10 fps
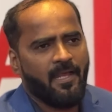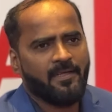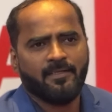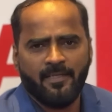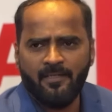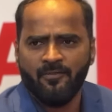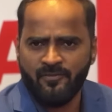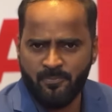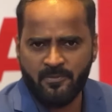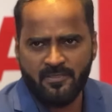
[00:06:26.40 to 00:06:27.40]
And at the end of
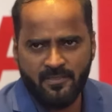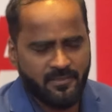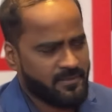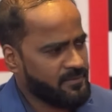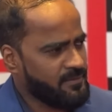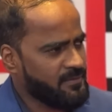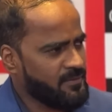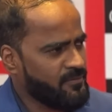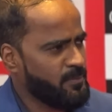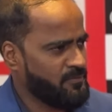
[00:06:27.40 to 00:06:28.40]
his presentation
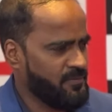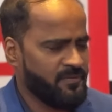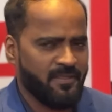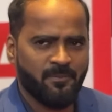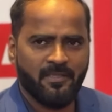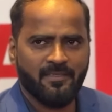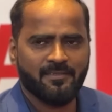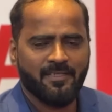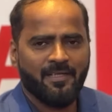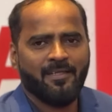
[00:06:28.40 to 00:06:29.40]
of about fifteen
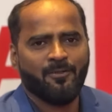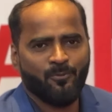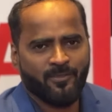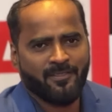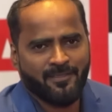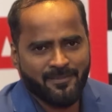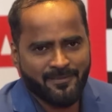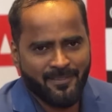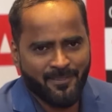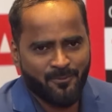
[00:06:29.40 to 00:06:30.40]
minutes, he looked at
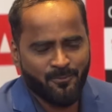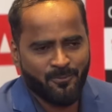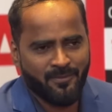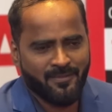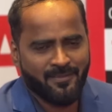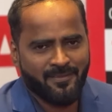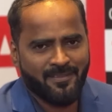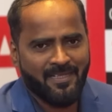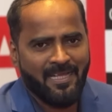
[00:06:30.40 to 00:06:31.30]
us and he told, uh,